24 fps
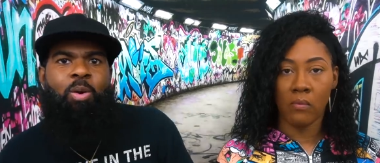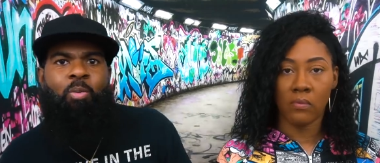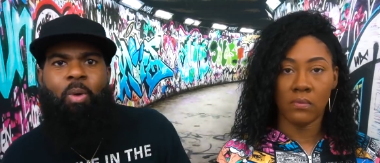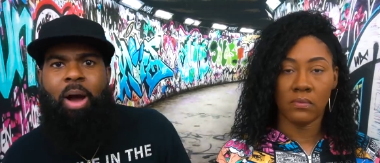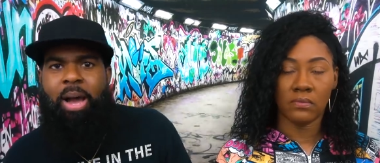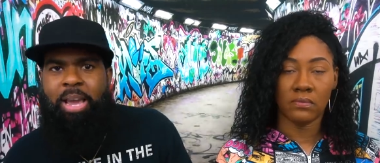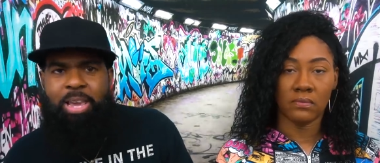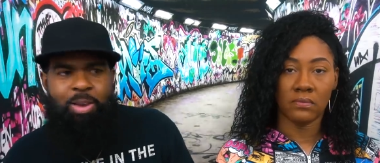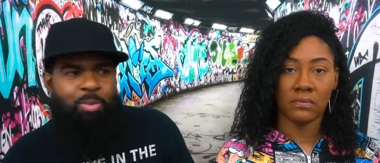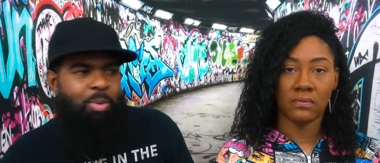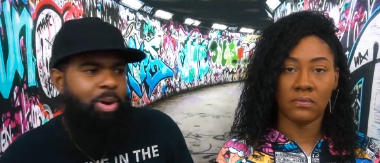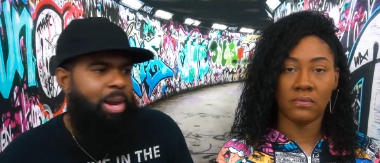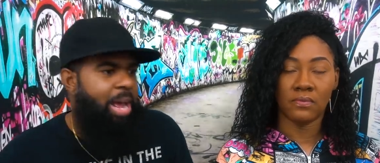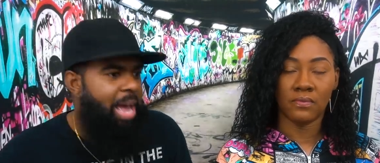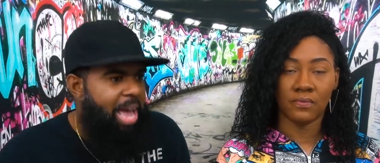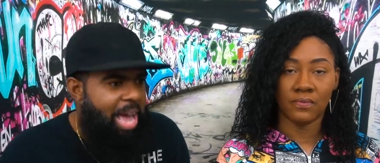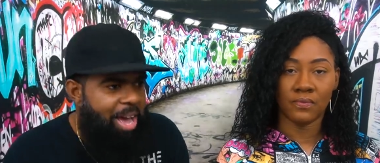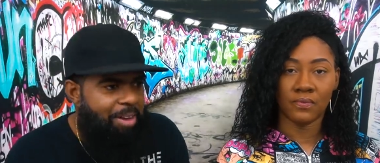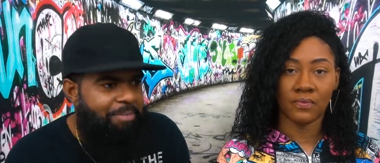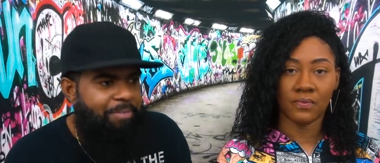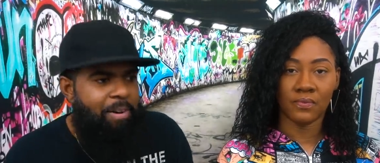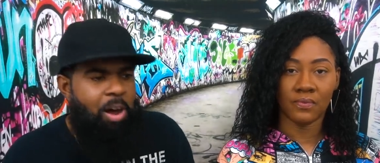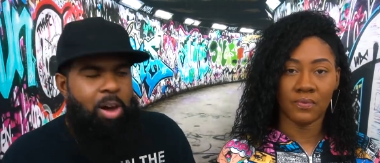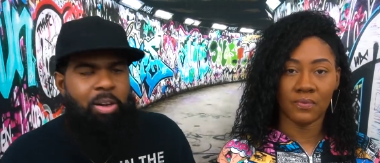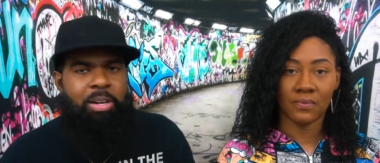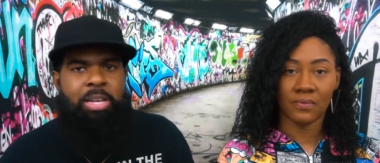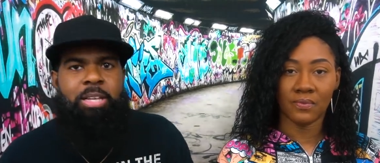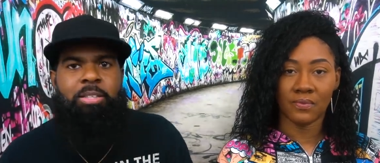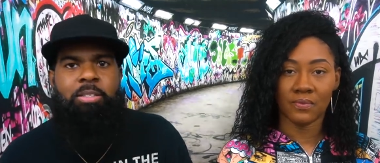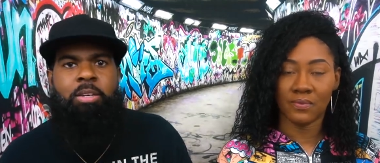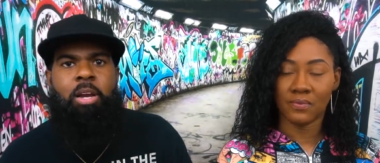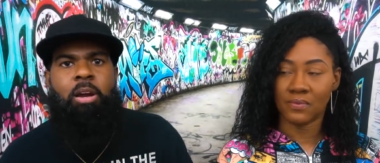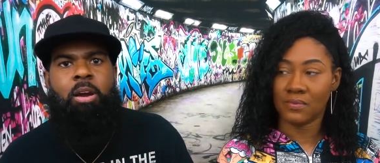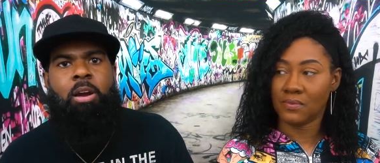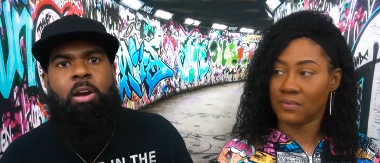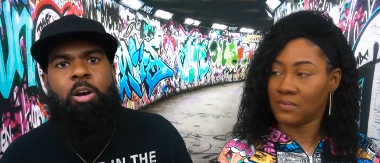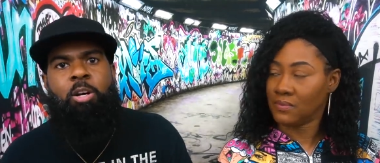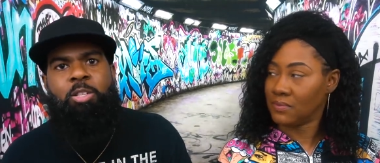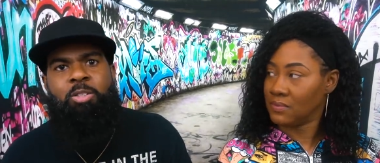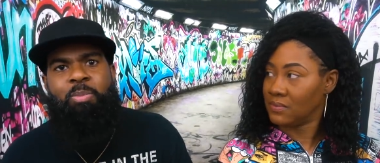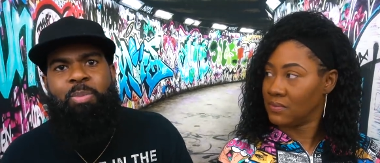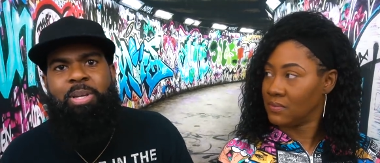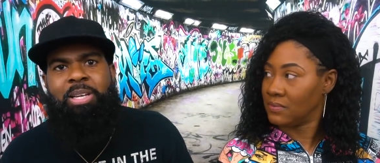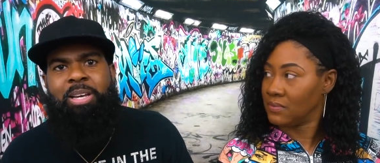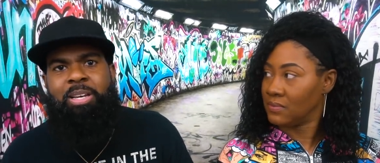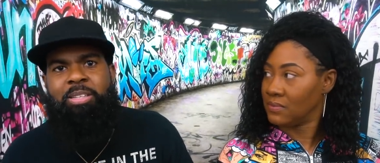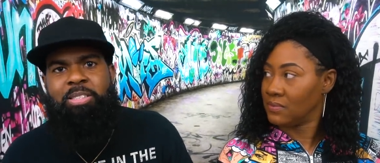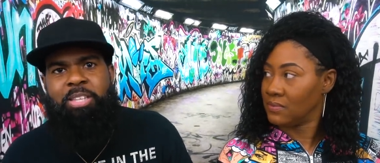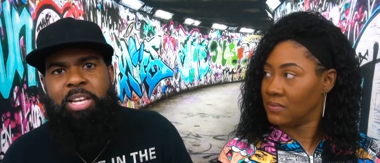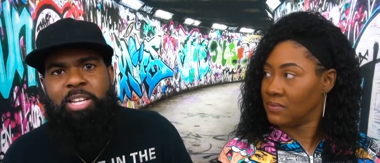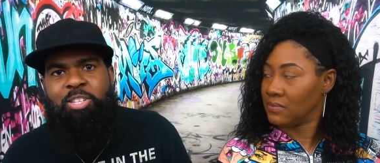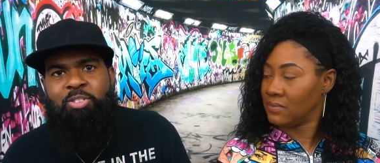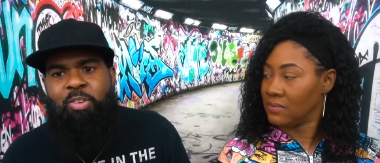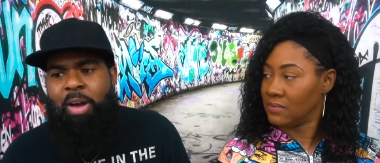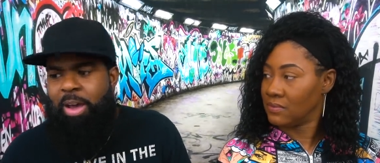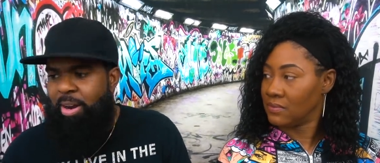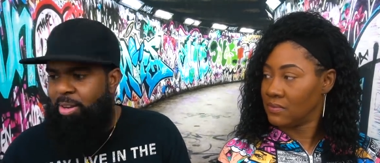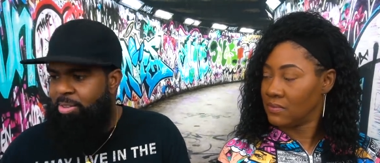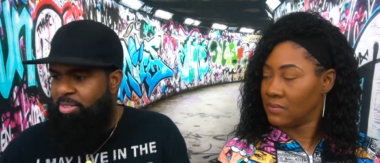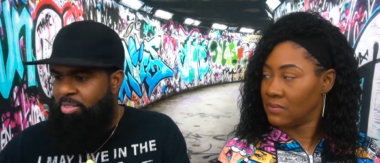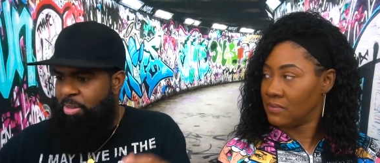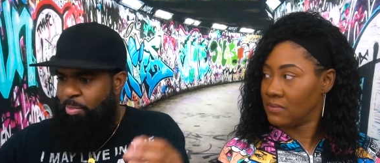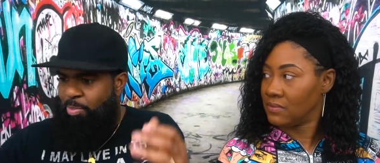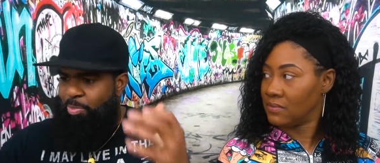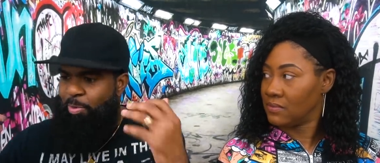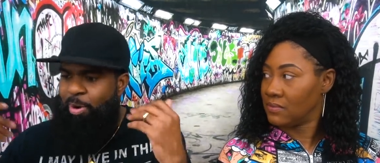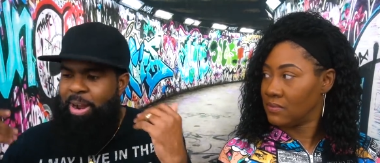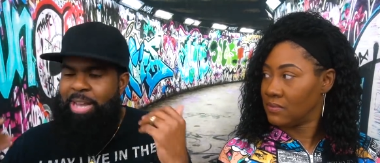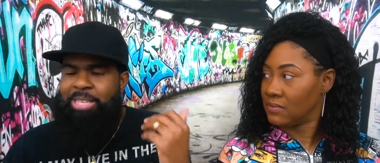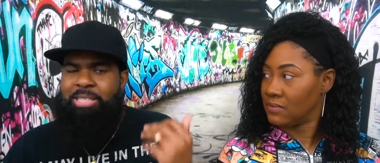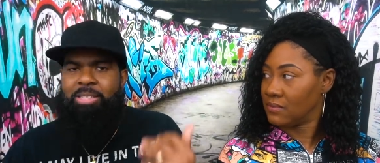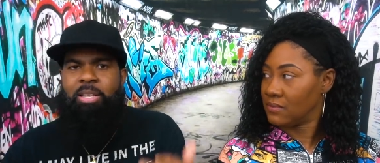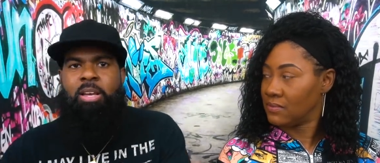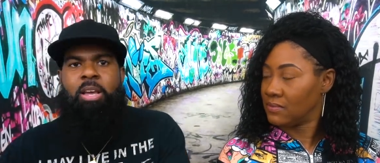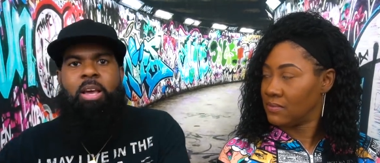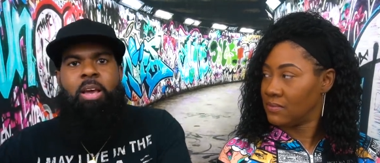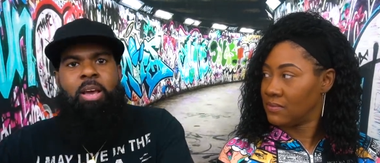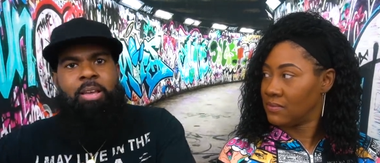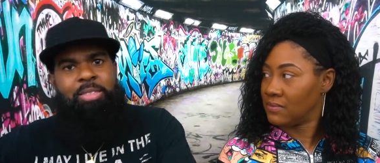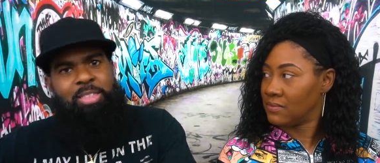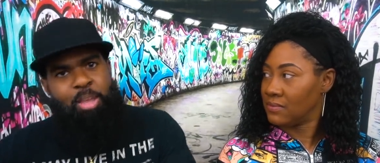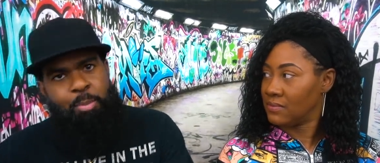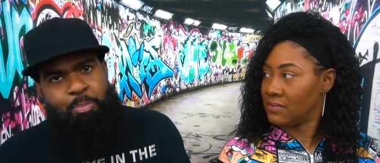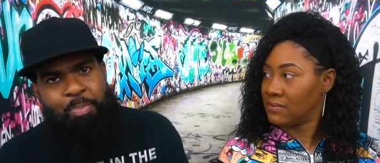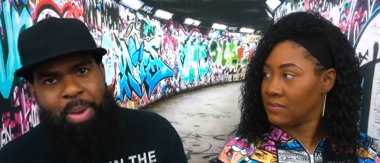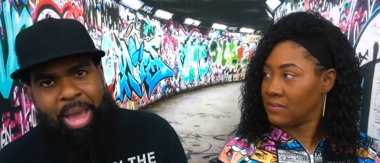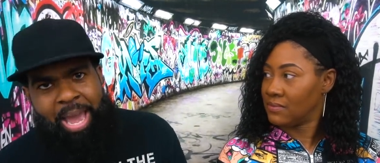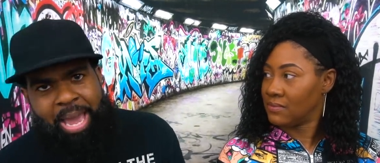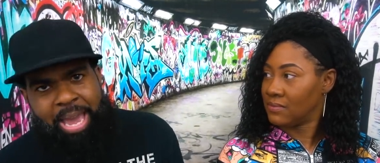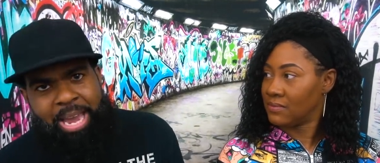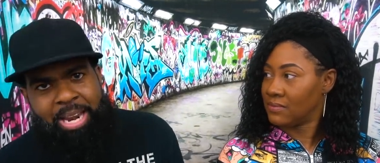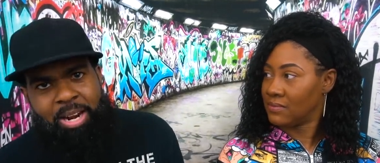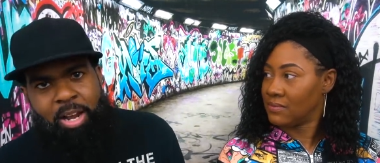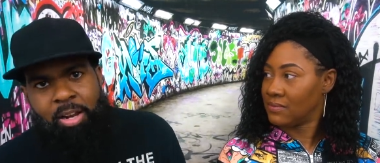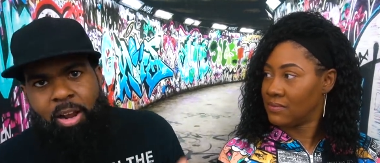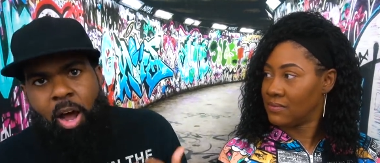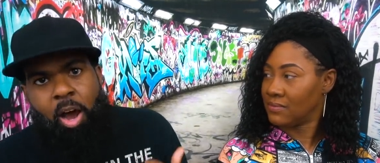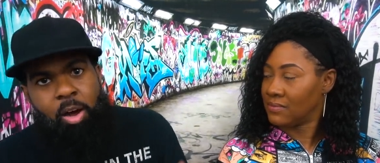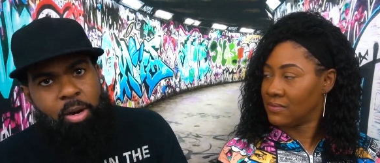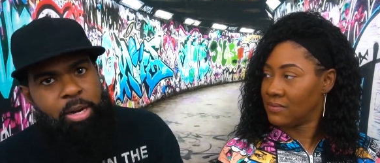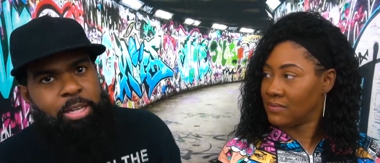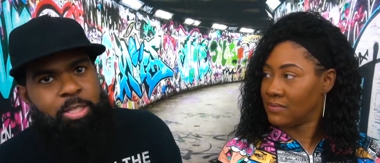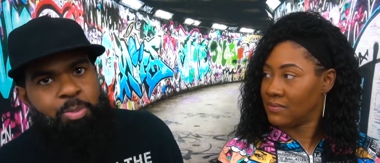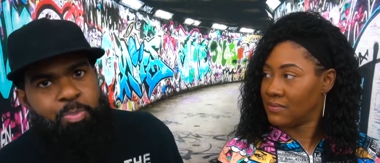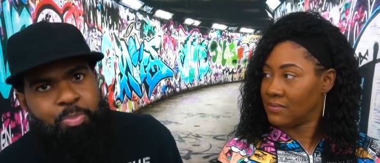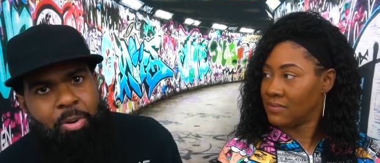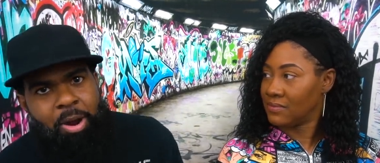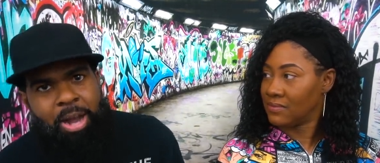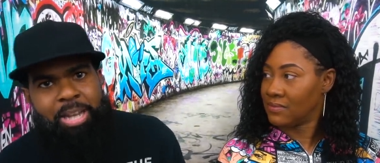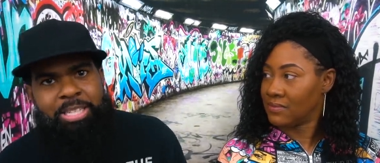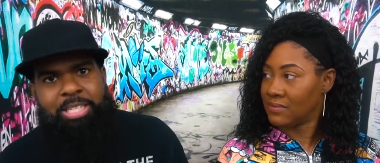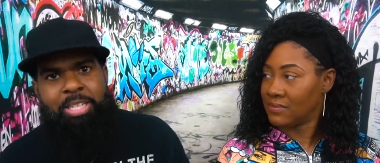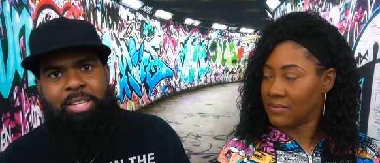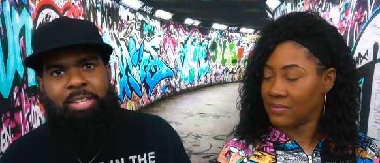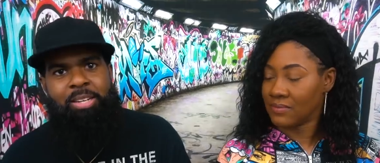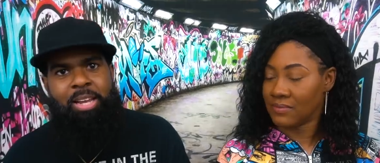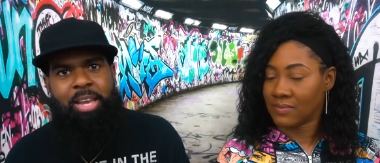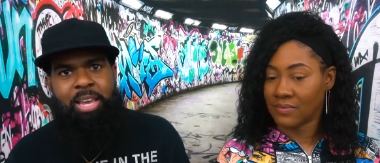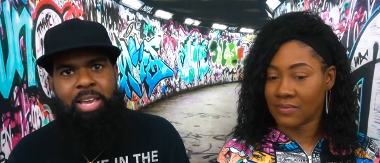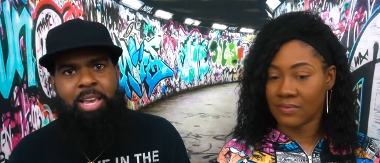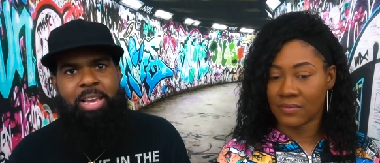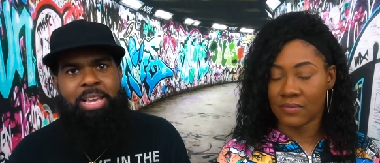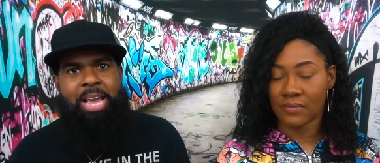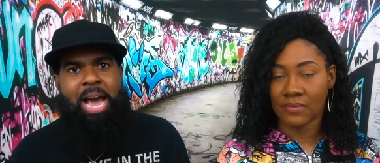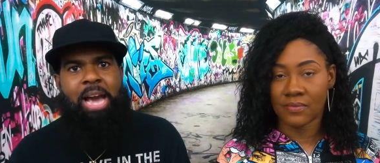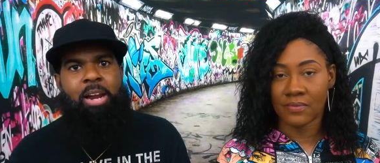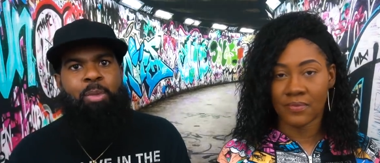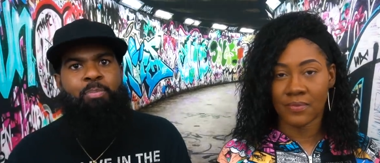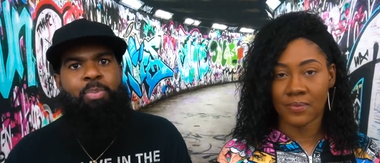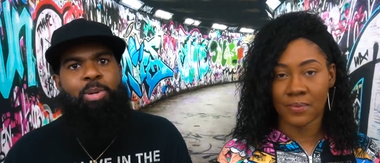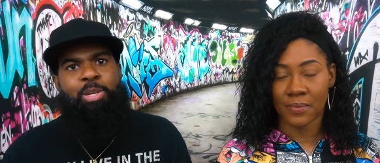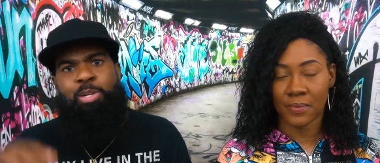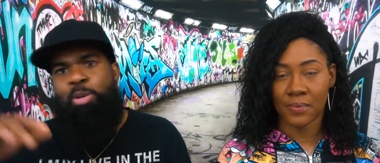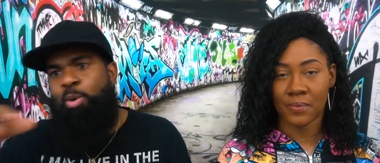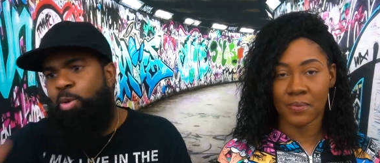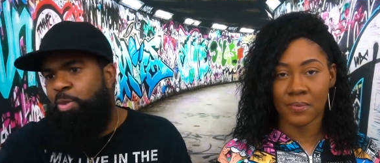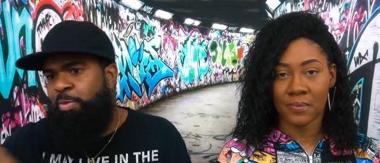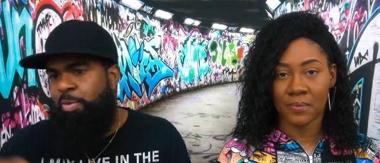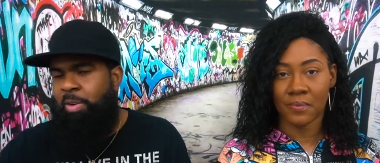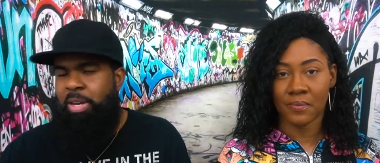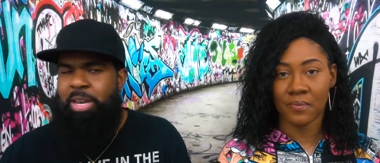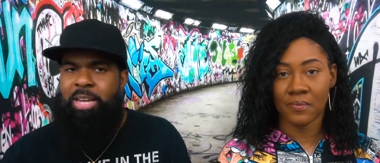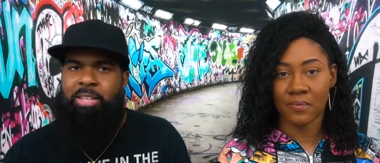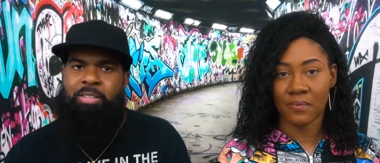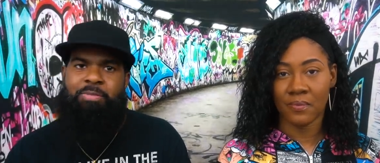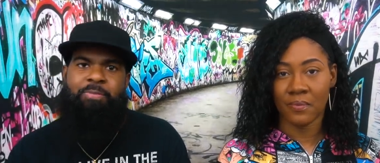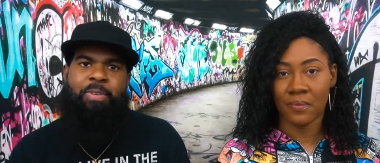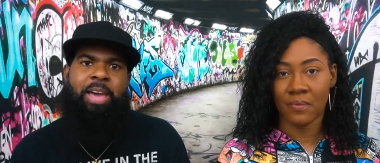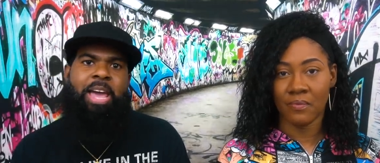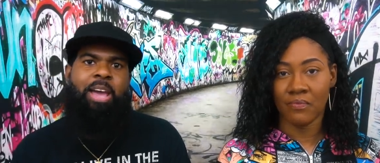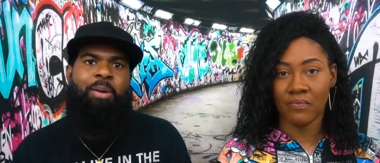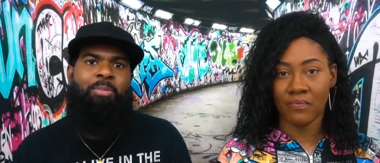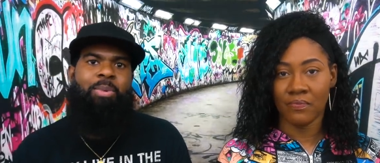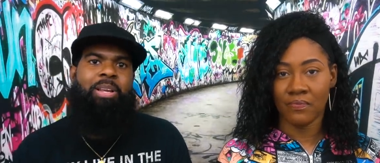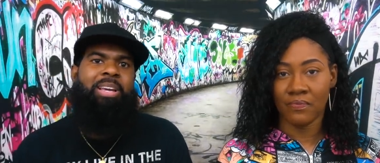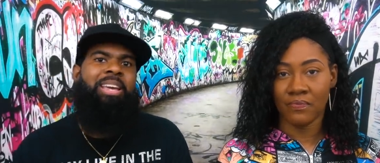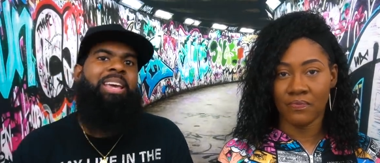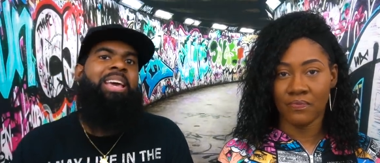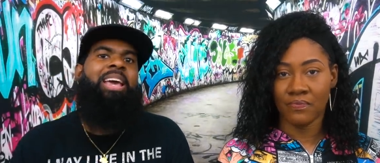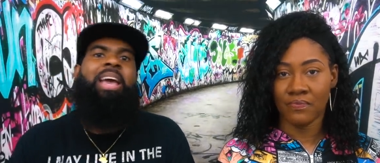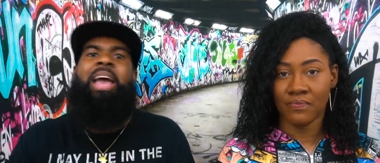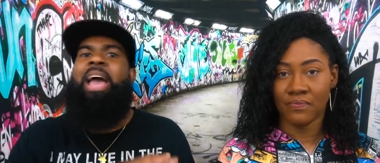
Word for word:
Speaker 1: why he want to F all these girls, because he trying to suppress the pain of all this pressure that he got to produce for his family.